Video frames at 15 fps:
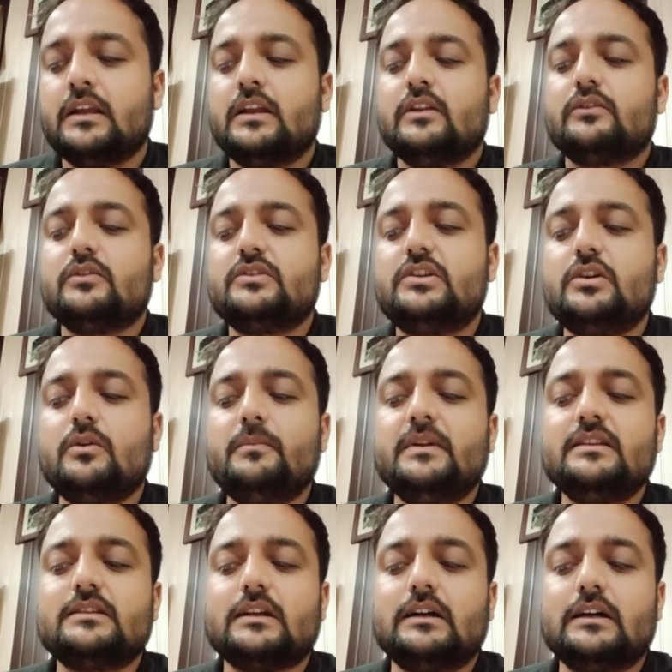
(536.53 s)
So geo
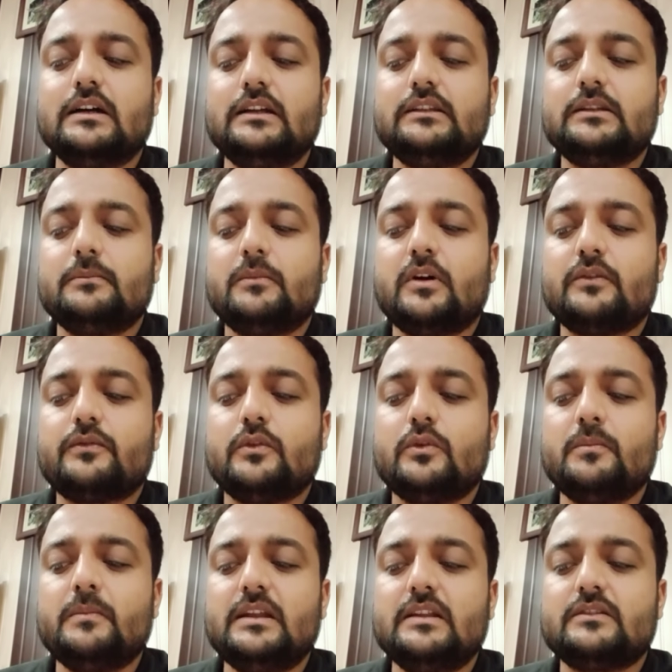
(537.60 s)
means earth, morpho
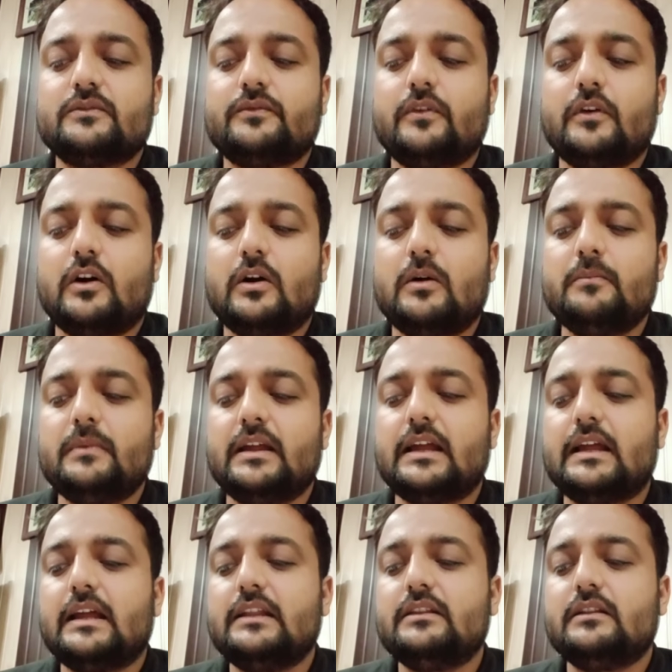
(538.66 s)
means form,
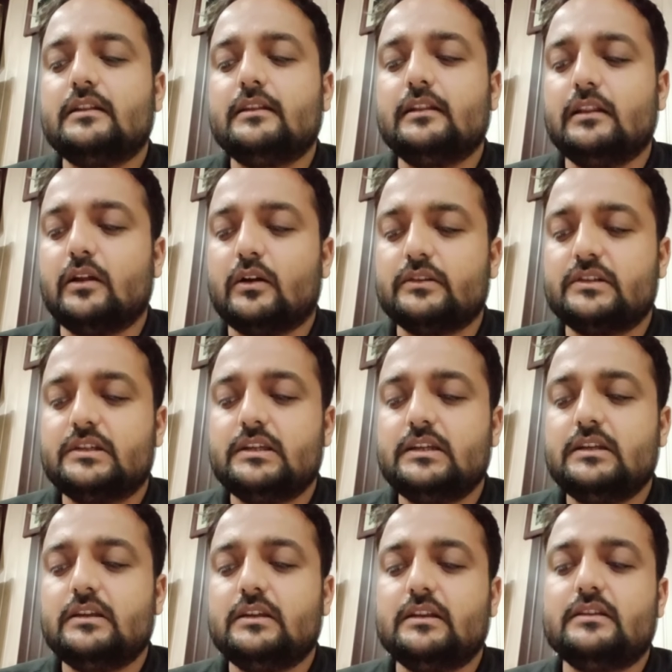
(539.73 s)
and
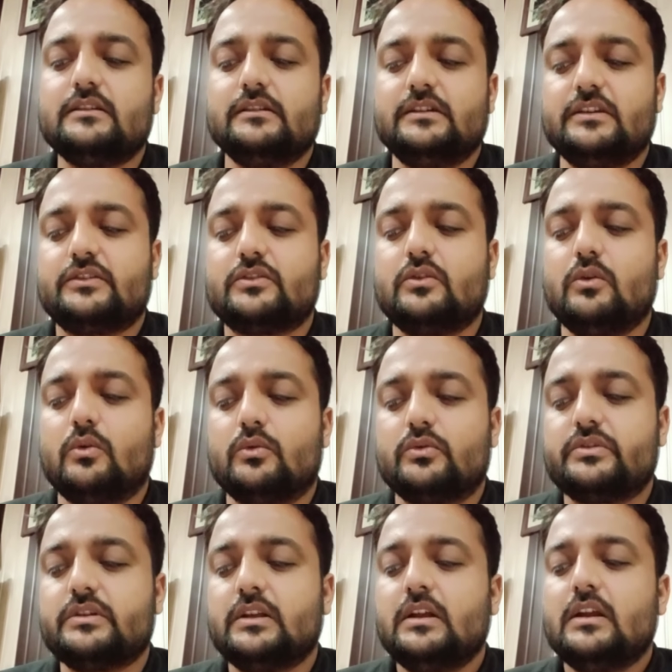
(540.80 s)
logy is discourse.